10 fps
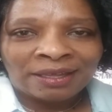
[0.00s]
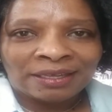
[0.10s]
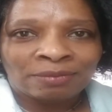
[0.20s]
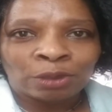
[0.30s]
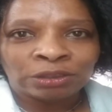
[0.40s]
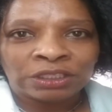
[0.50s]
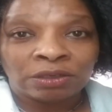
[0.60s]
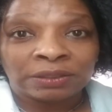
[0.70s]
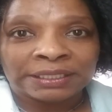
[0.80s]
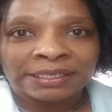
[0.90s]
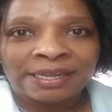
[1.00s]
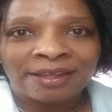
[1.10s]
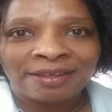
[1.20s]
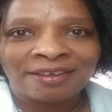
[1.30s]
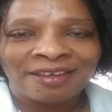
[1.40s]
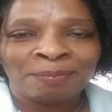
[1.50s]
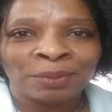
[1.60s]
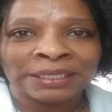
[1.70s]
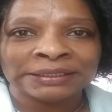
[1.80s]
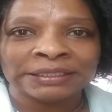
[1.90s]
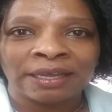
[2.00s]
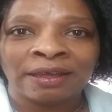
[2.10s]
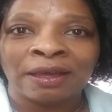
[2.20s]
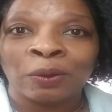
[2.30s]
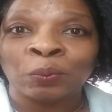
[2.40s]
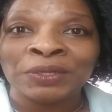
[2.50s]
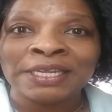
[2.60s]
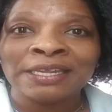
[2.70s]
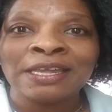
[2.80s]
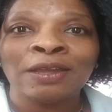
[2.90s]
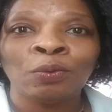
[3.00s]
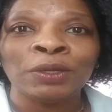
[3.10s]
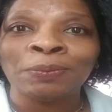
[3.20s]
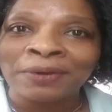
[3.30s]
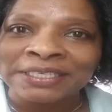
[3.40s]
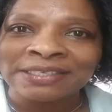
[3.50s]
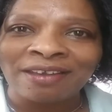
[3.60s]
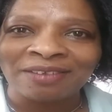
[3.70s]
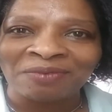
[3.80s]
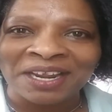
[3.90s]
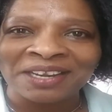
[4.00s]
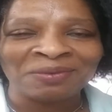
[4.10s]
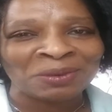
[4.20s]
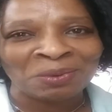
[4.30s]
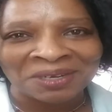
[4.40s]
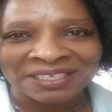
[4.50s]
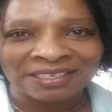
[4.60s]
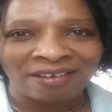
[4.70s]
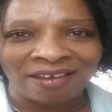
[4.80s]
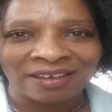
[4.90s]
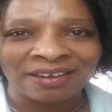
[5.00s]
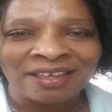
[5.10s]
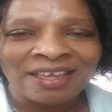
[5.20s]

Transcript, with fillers: emotionally, but uh, we, we press on, right? We press on.